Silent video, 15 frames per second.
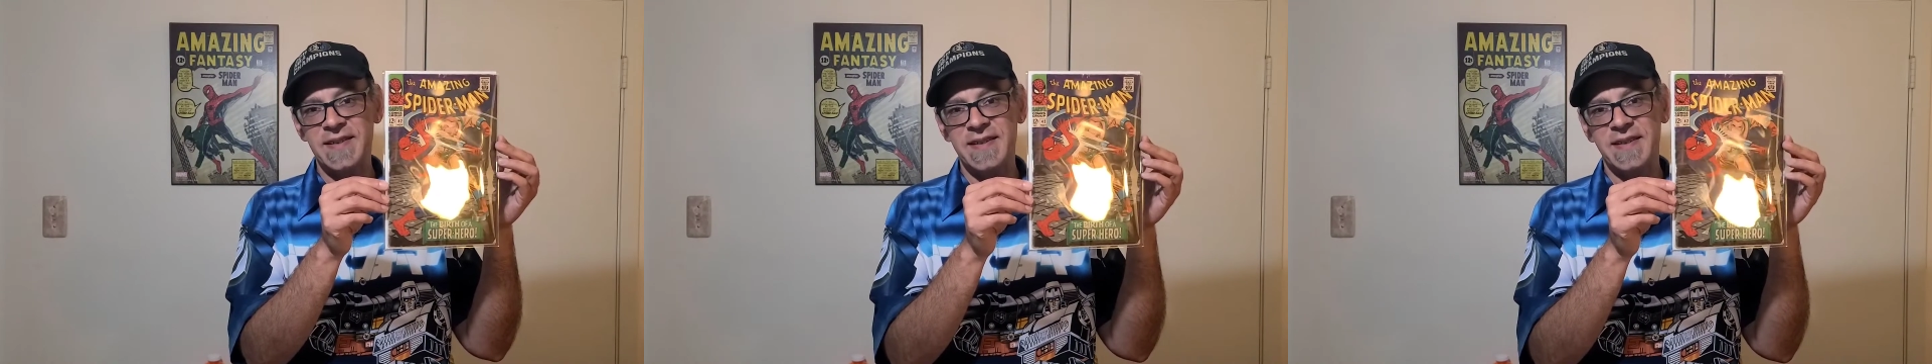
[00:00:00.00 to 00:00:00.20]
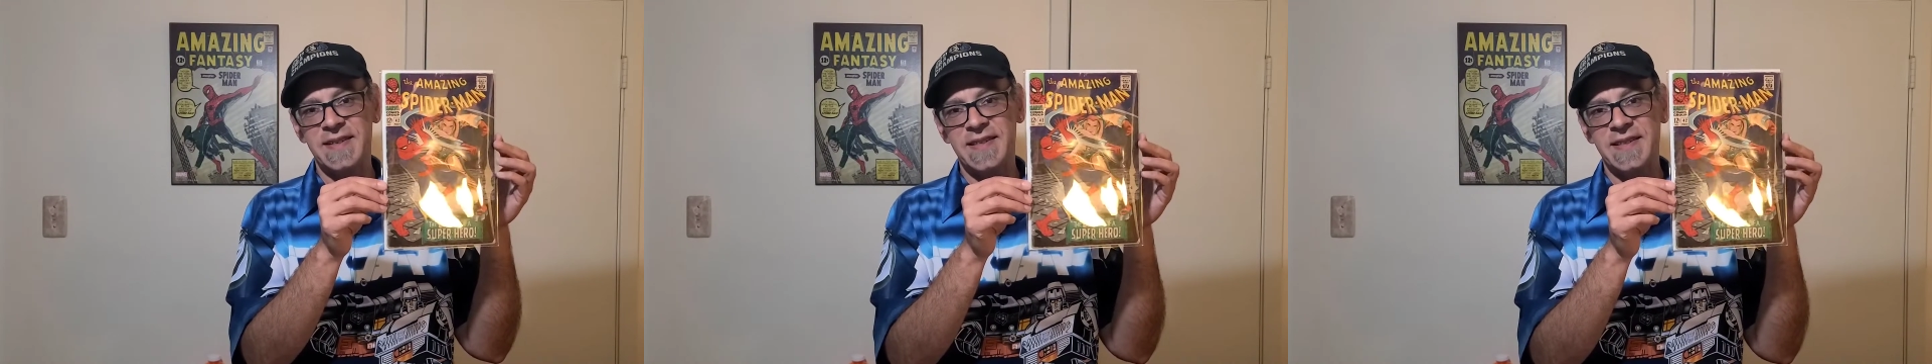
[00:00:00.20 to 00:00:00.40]

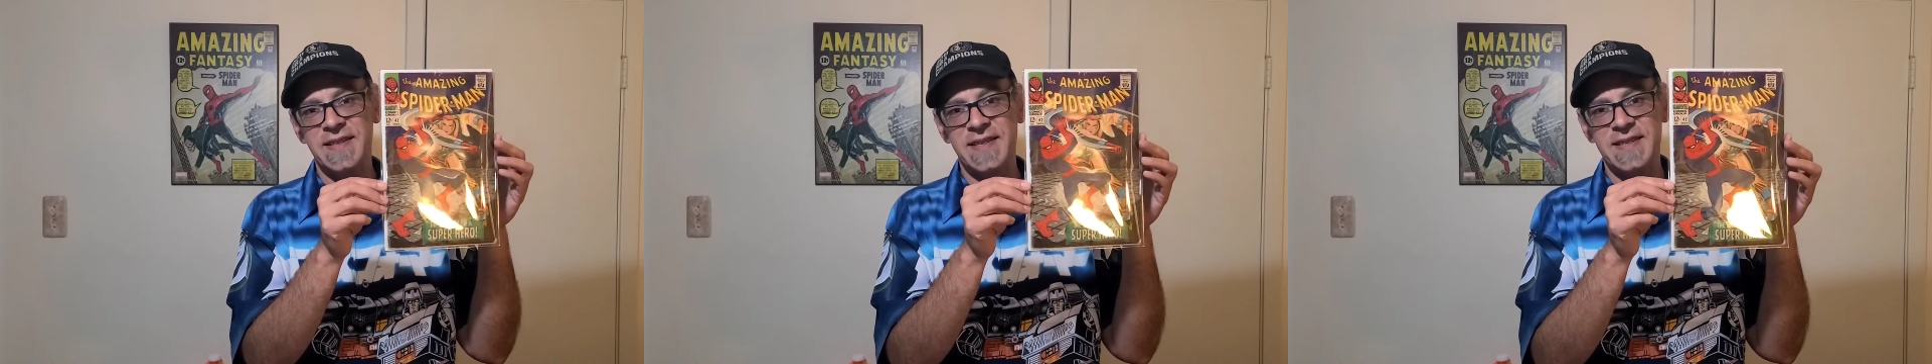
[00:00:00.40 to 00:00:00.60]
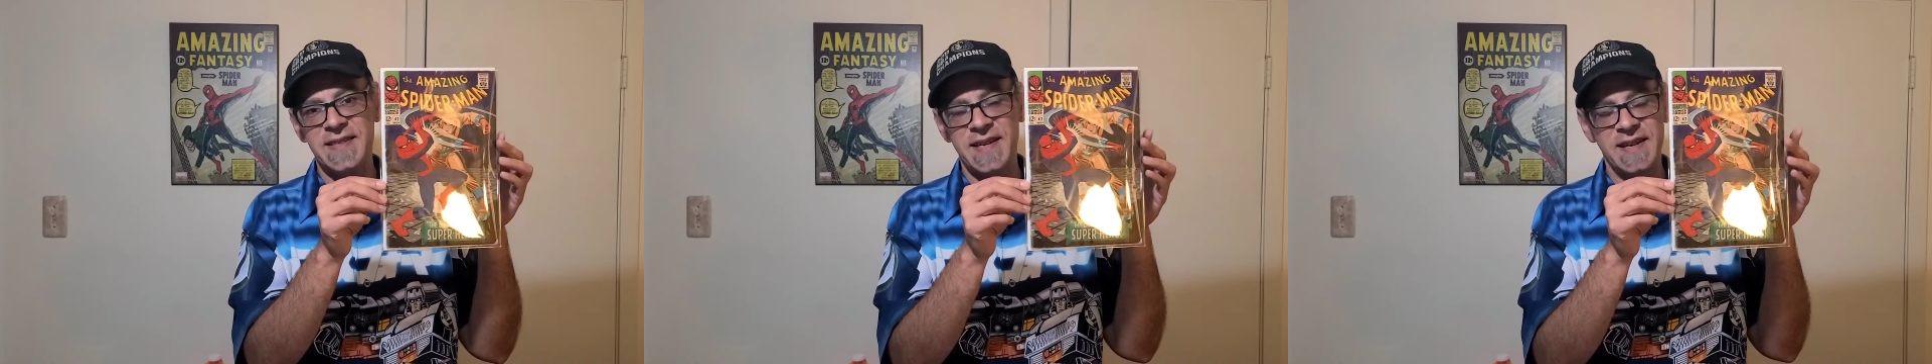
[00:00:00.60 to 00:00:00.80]
and she
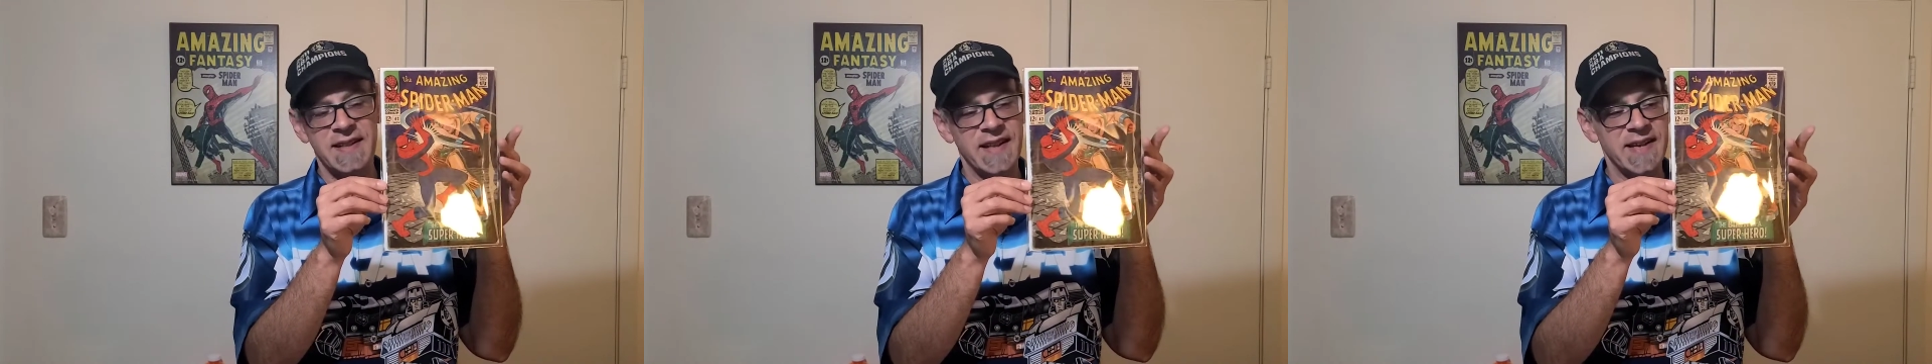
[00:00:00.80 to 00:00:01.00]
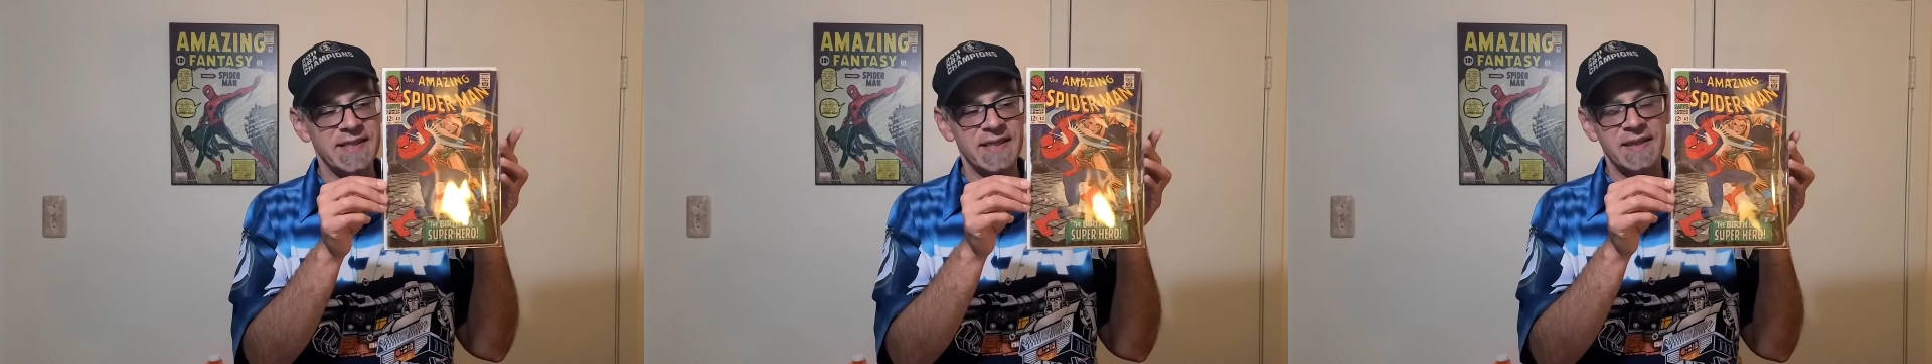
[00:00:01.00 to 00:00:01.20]
says that
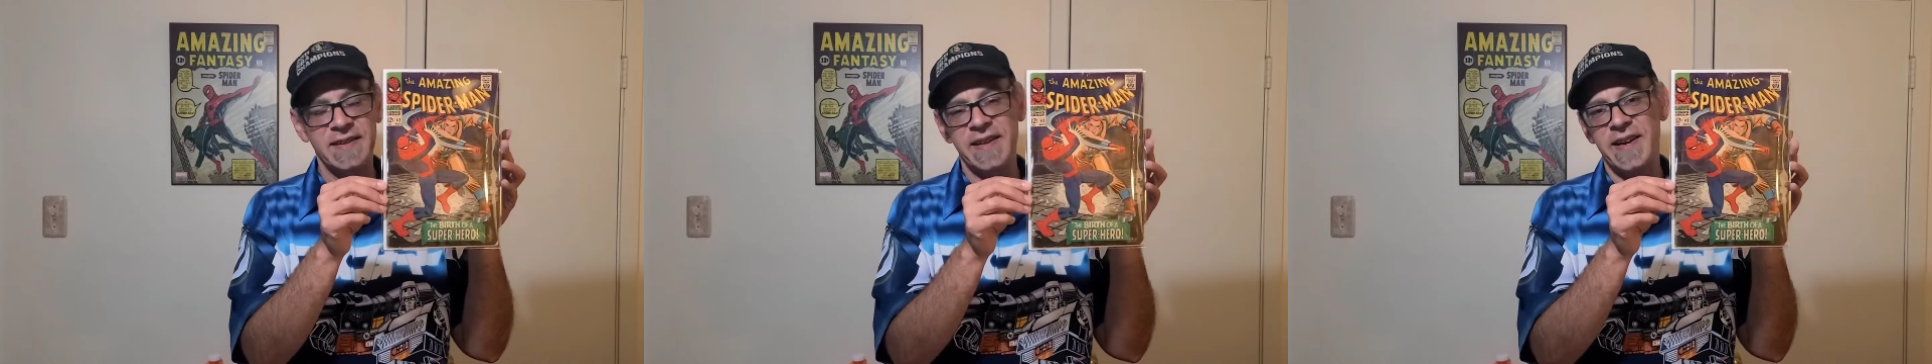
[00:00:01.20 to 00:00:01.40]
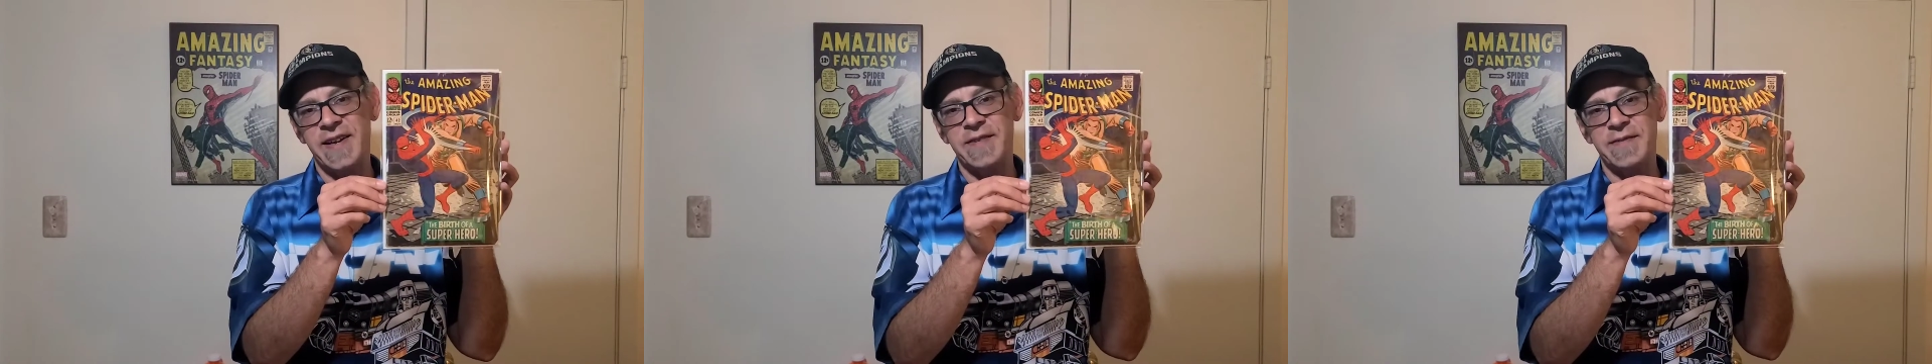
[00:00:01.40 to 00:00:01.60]
classic
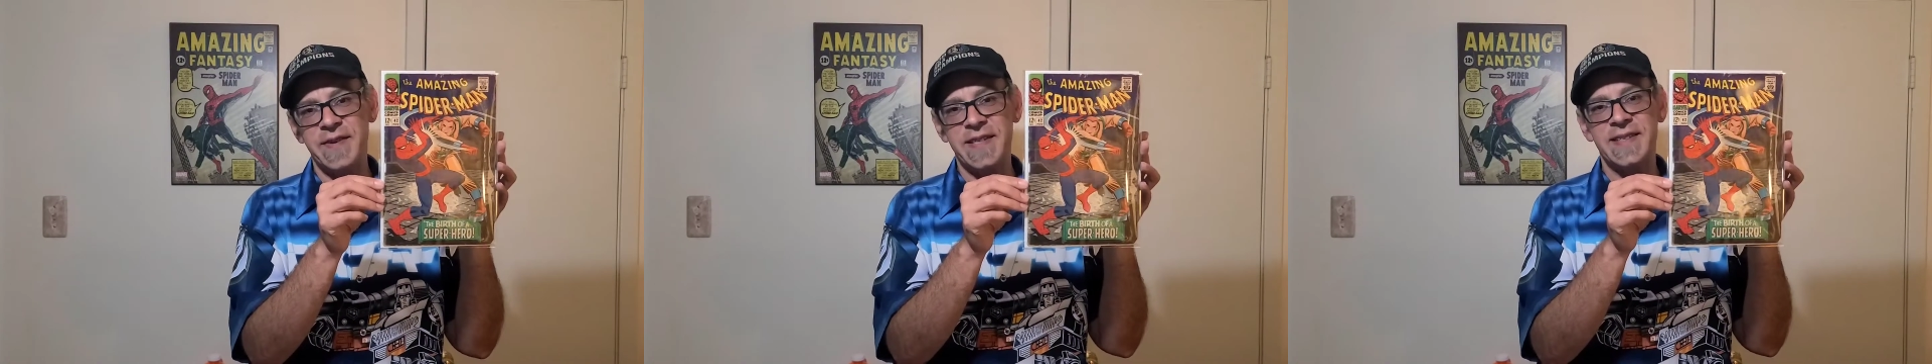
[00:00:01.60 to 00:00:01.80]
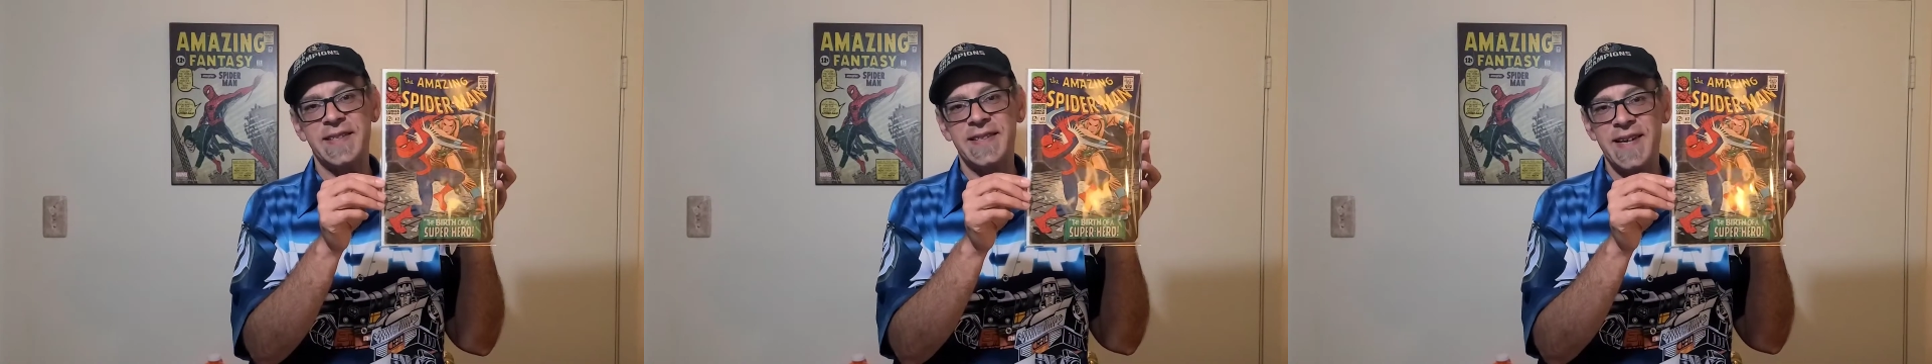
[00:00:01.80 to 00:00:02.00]
line,
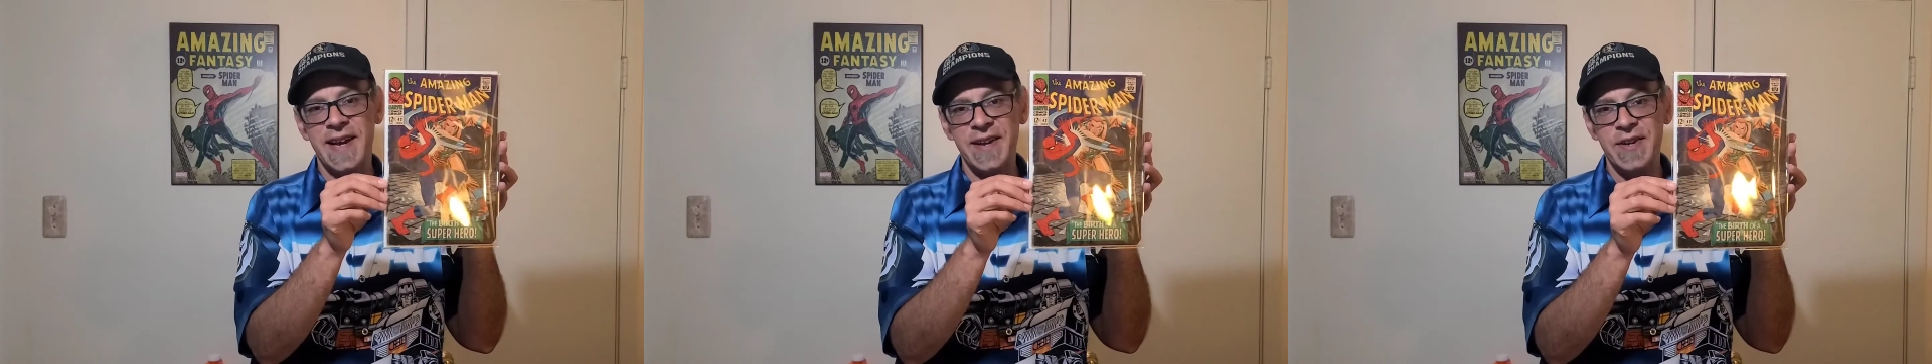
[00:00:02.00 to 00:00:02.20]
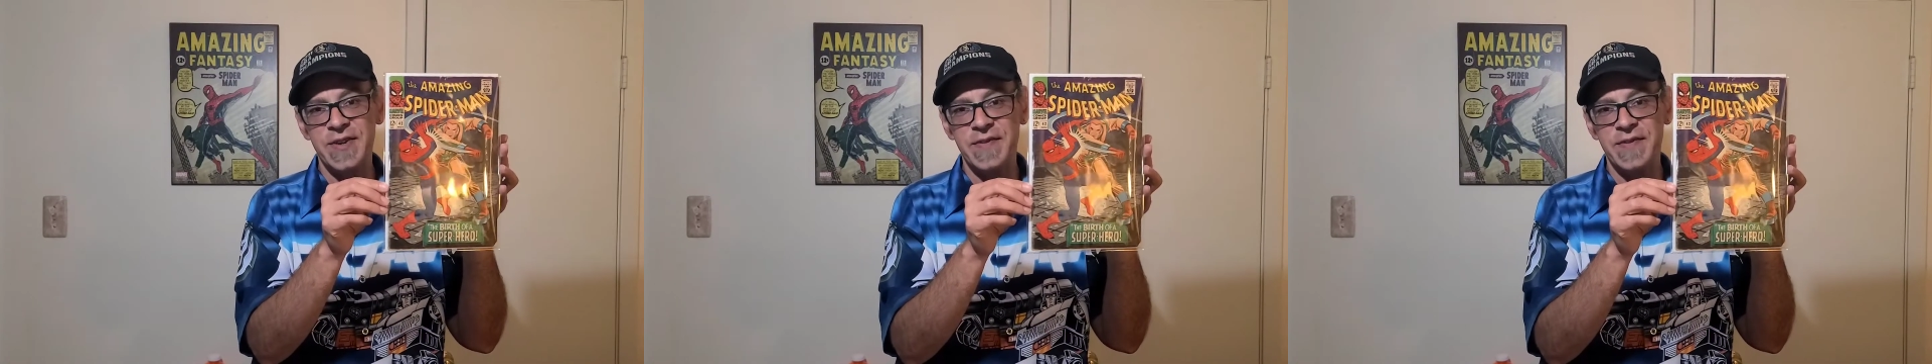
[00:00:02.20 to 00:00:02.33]
"Face it, Tiger,